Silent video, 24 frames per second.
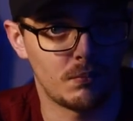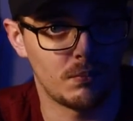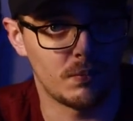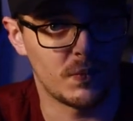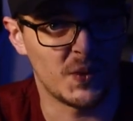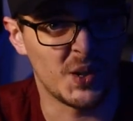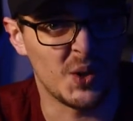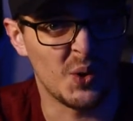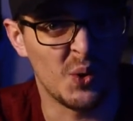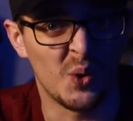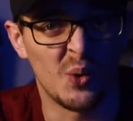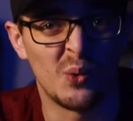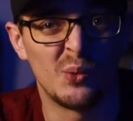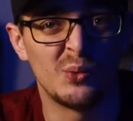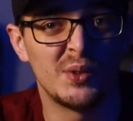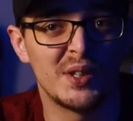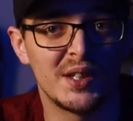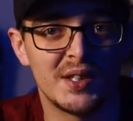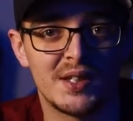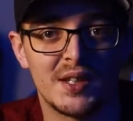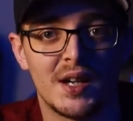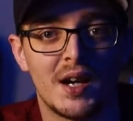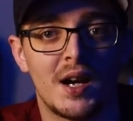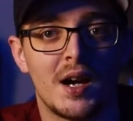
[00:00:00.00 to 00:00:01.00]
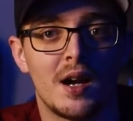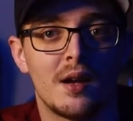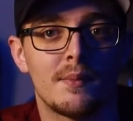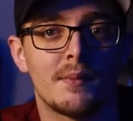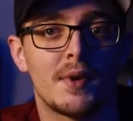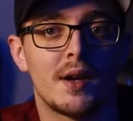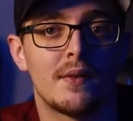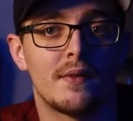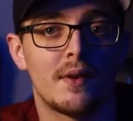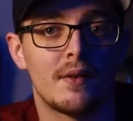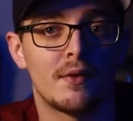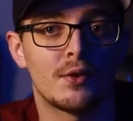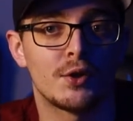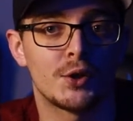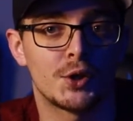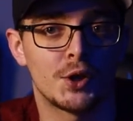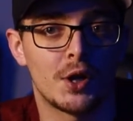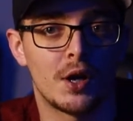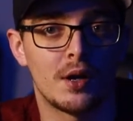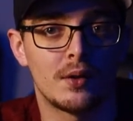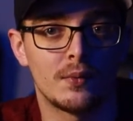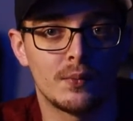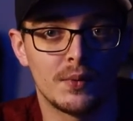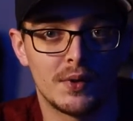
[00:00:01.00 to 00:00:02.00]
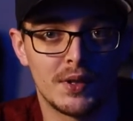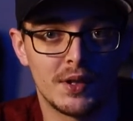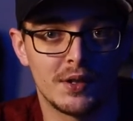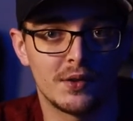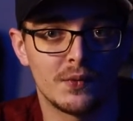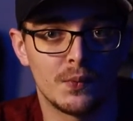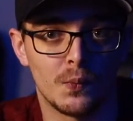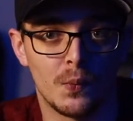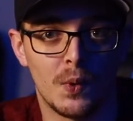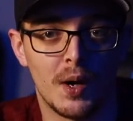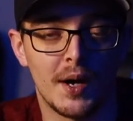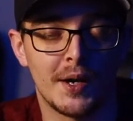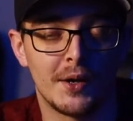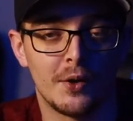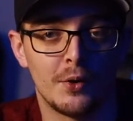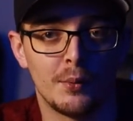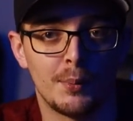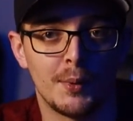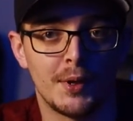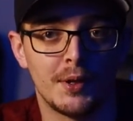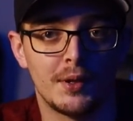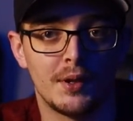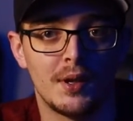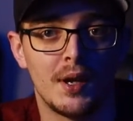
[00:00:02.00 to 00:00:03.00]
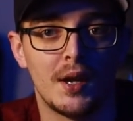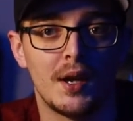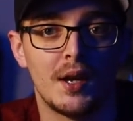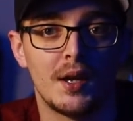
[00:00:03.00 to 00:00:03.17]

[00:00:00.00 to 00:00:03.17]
The only time I've ever shot with this wide open